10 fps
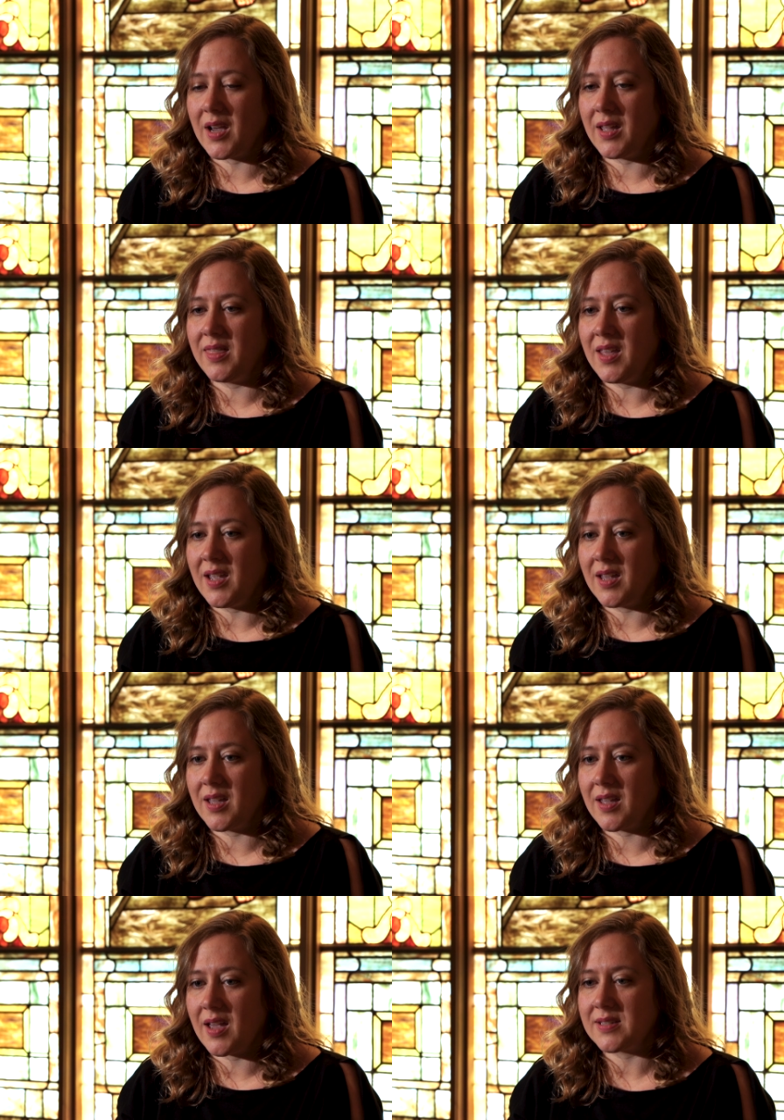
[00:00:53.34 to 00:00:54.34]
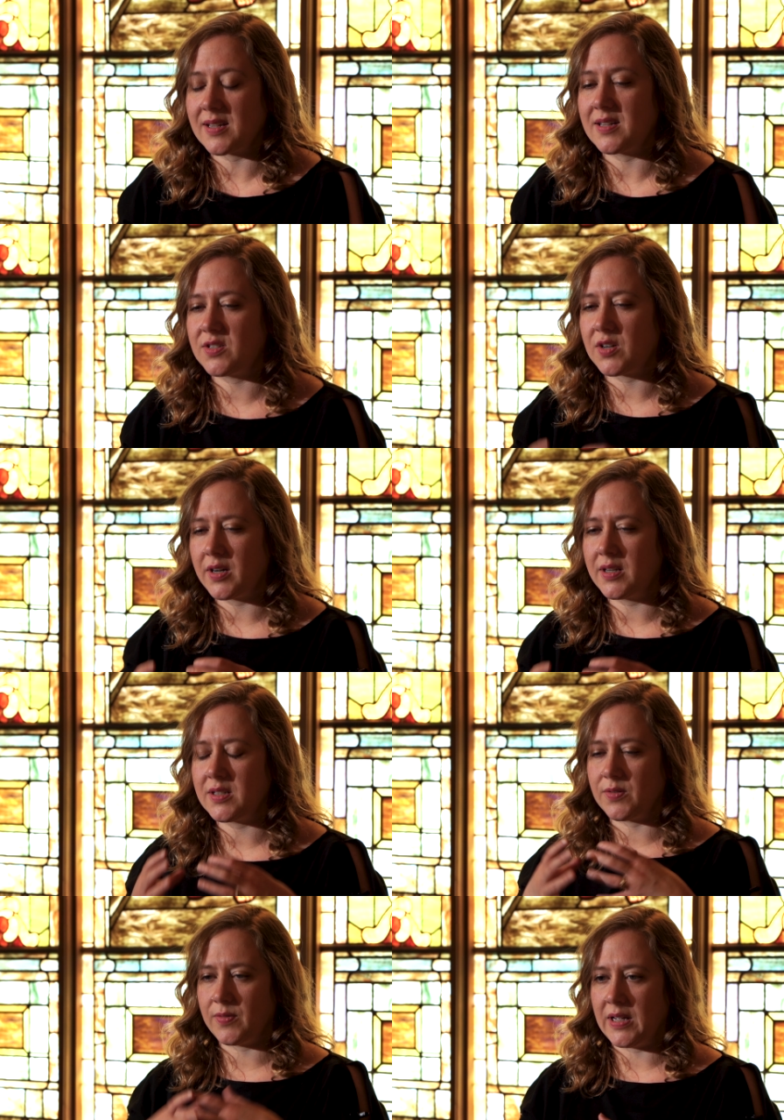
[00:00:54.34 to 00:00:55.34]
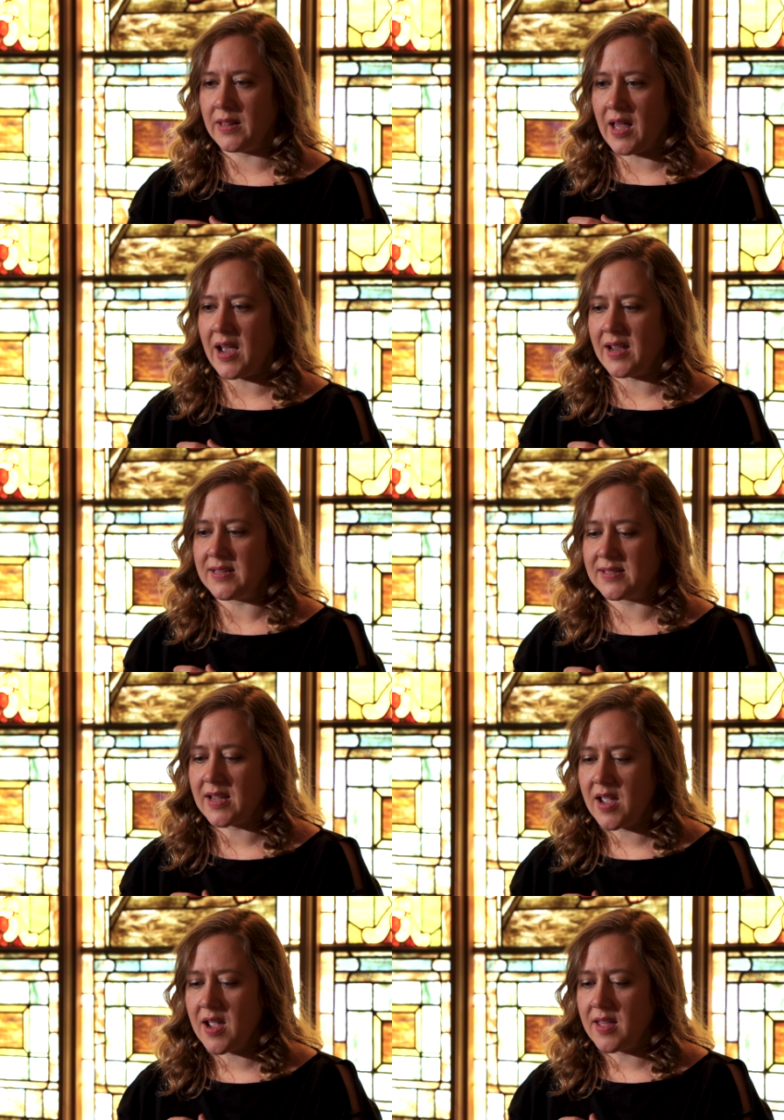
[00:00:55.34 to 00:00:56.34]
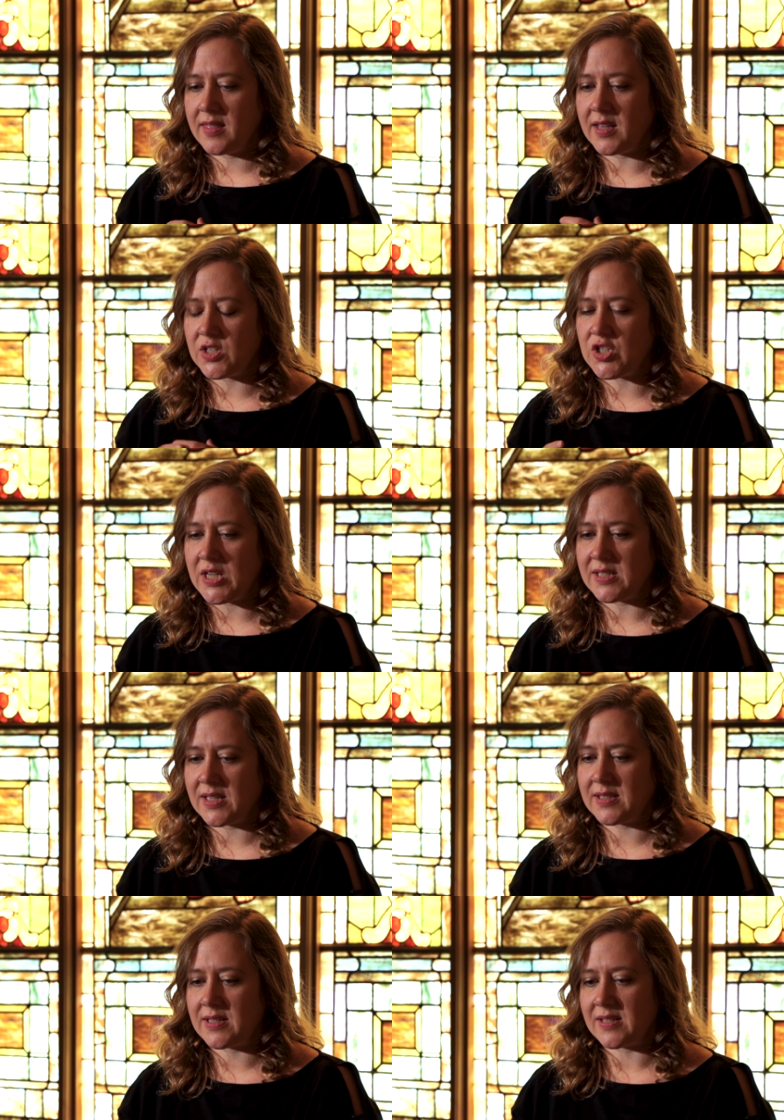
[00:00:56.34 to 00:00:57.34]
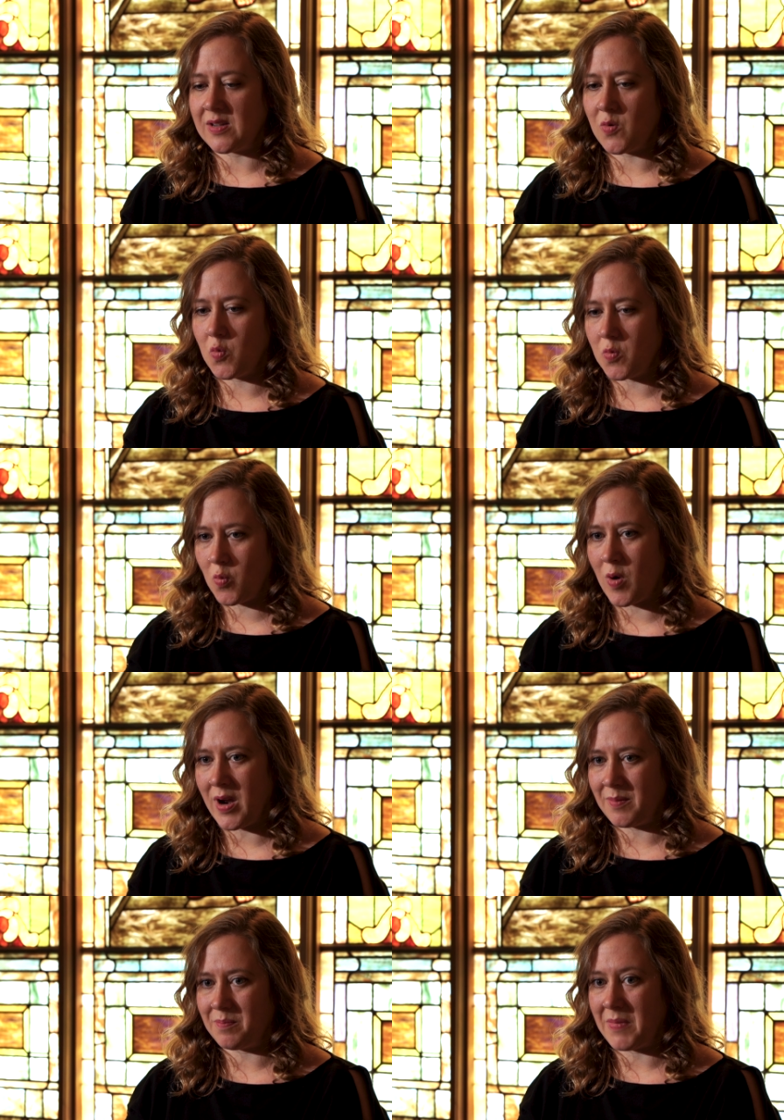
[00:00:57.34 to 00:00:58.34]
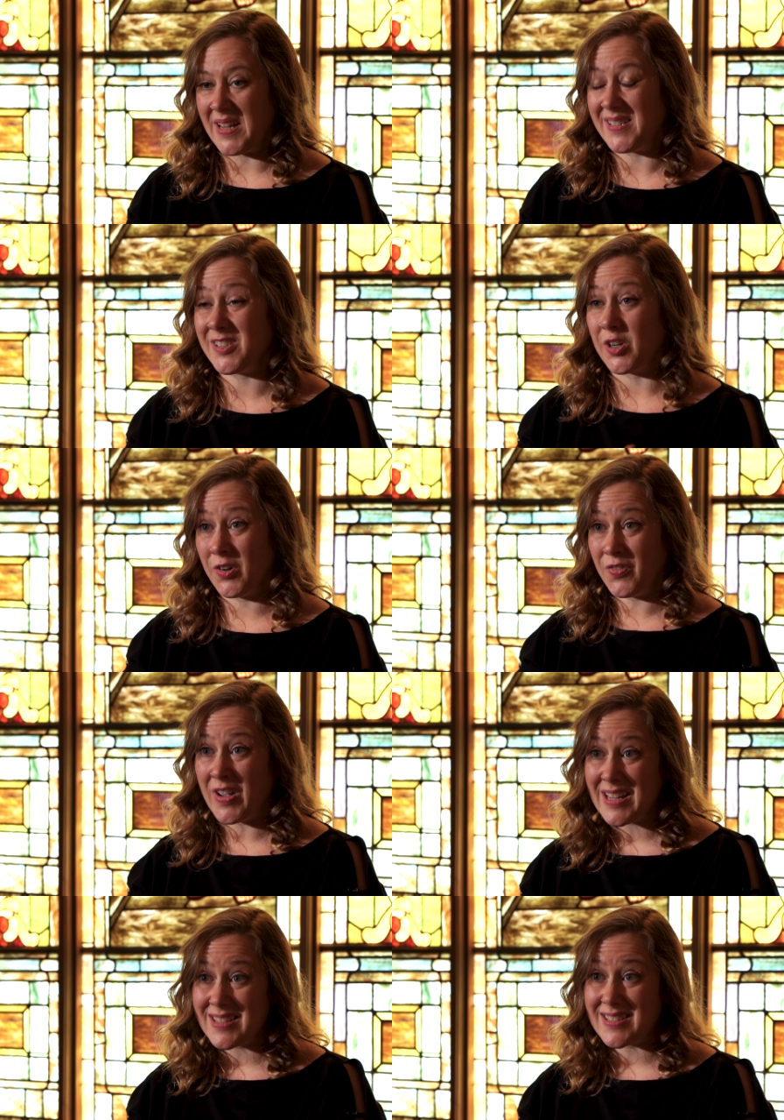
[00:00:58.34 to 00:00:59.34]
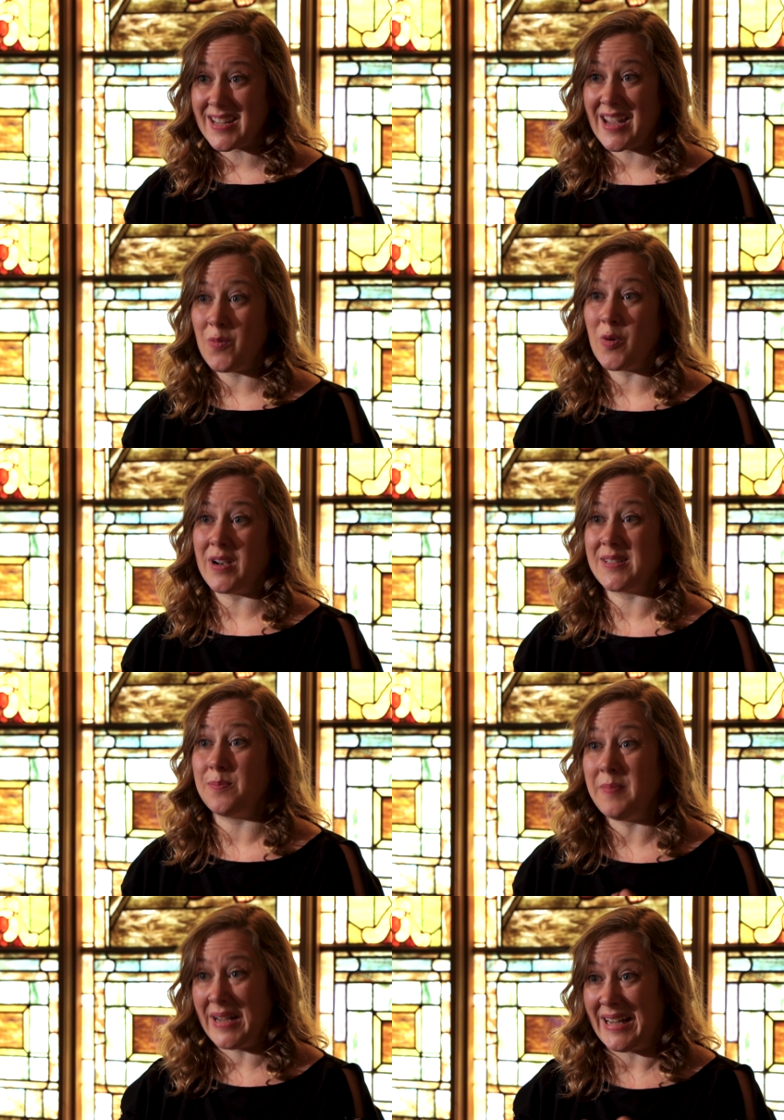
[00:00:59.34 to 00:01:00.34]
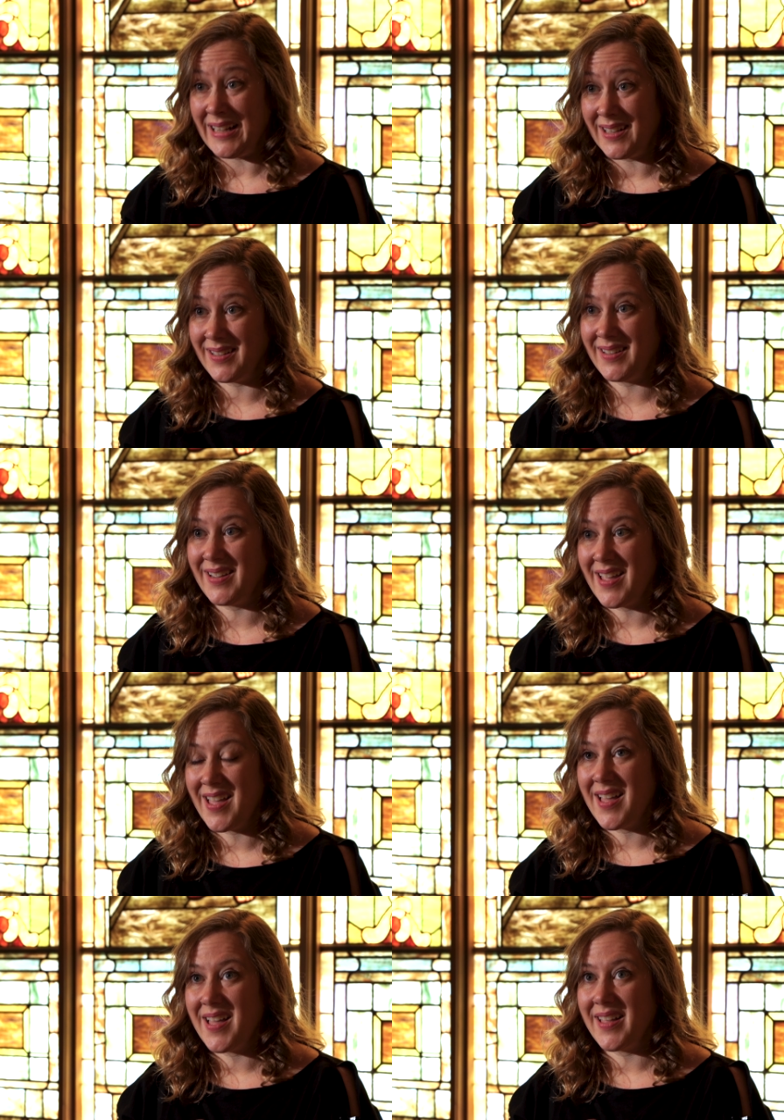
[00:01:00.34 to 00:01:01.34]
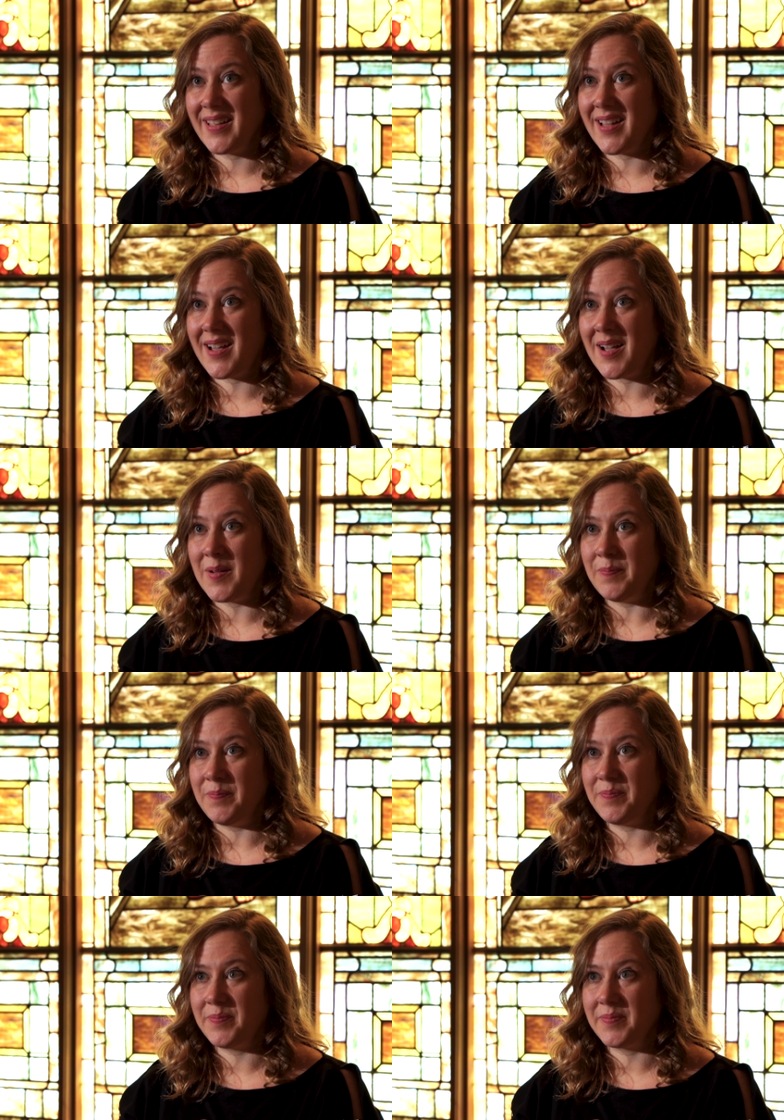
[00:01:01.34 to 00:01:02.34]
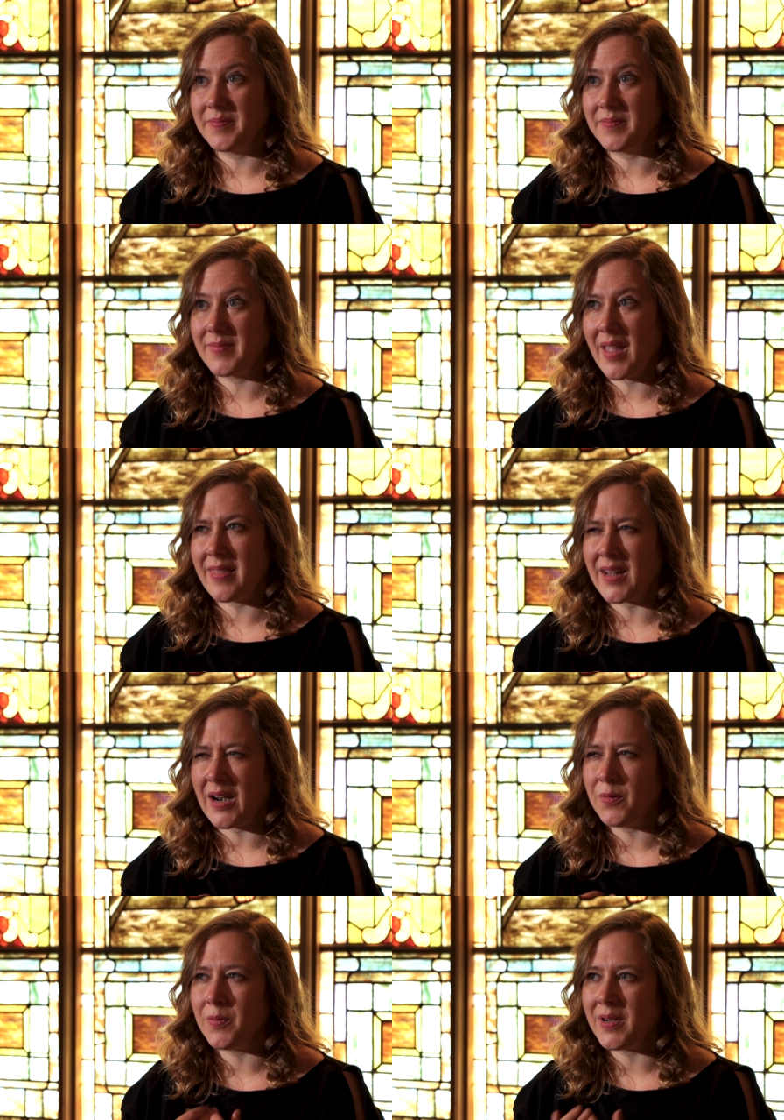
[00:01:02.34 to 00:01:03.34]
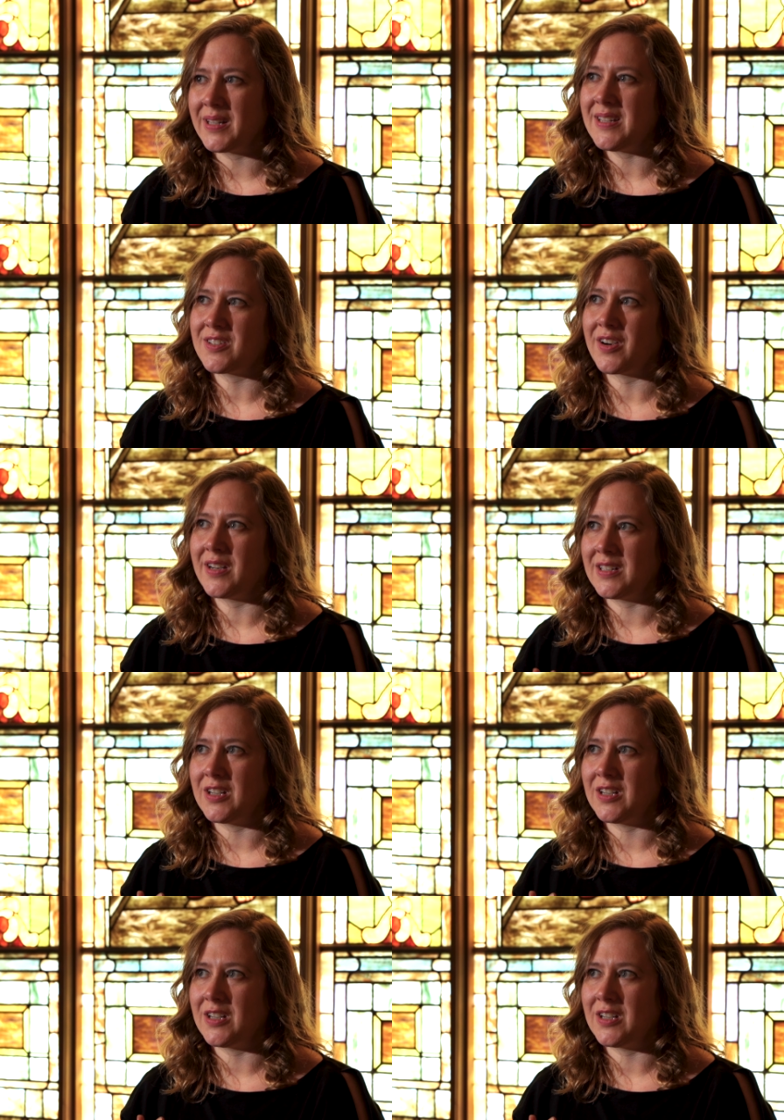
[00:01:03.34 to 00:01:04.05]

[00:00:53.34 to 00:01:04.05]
I think as I started to realize that Jesus doesn't want my service, he wants me, that I really started